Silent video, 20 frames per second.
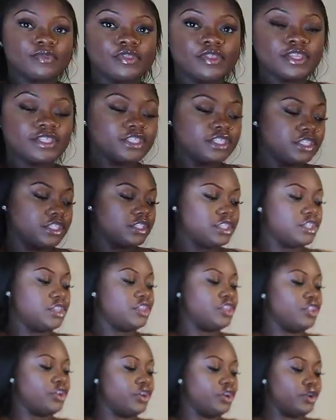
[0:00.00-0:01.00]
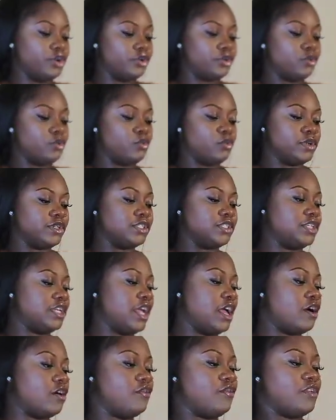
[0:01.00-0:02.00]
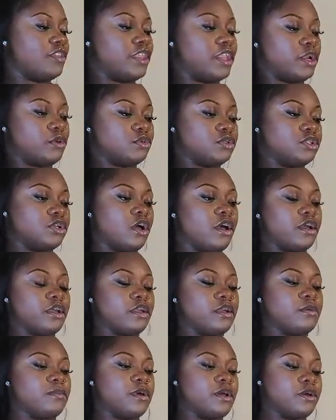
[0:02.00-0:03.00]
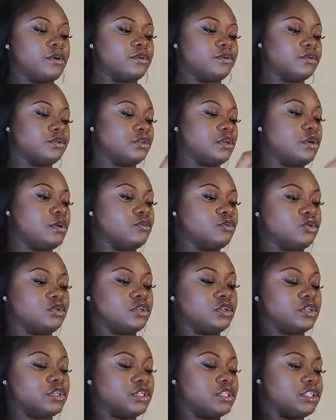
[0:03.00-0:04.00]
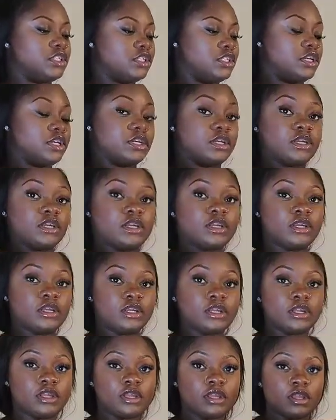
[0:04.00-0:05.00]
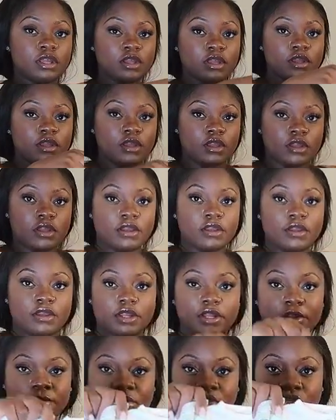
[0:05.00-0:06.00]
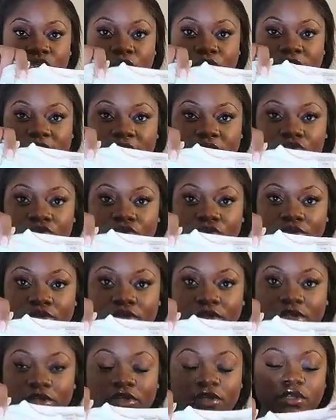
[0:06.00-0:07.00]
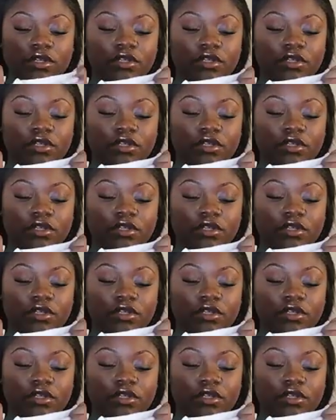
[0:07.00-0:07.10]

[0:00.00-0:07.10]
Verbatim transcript: this is the third onesie outfit that I was talking about. So I'm just going to stick. Let me show you guys real quick.